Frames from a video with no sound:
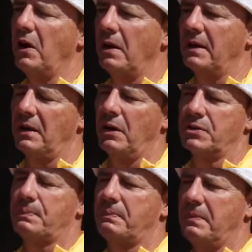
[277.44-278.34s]
I, I
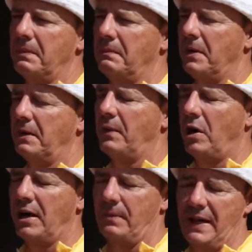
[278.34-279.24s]
was, my,
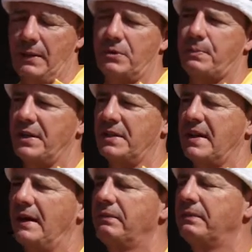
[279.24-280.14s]
my Ironman was pretty
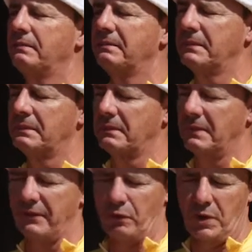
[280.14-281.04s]
tough.
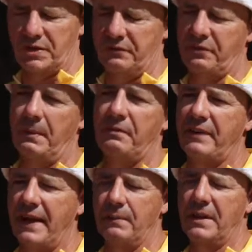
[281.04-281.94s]
If it wasn't for my
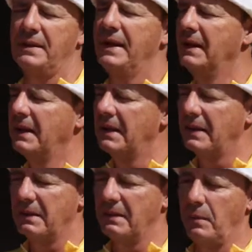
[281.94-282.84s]
family,
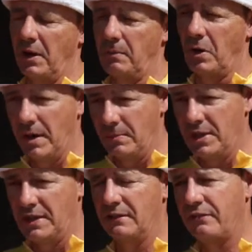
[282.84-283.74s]
my, my
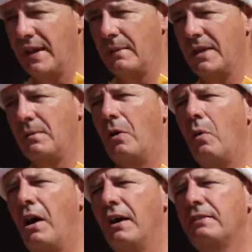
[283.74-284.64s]
immediate family, my
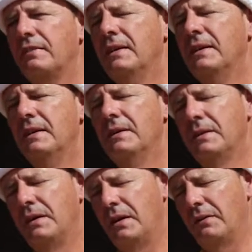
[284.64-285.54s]
wife,
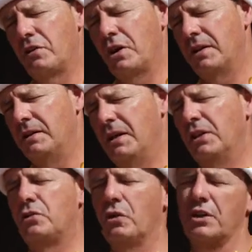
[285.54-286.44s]
I've got a,
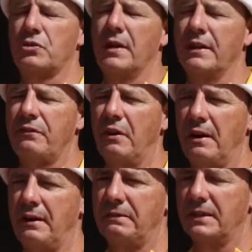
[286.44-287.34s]
a daughter
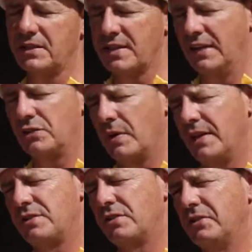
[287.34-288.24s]
25, son
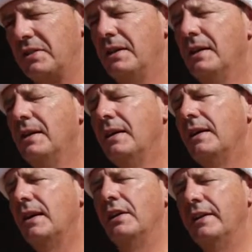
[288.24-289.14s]
22,
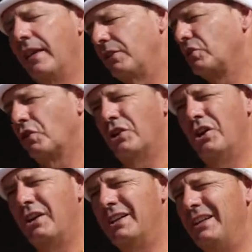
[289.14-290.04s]
and another daughter
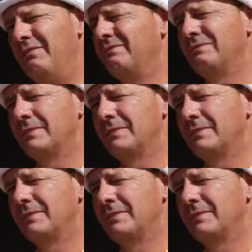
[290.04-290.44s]
19.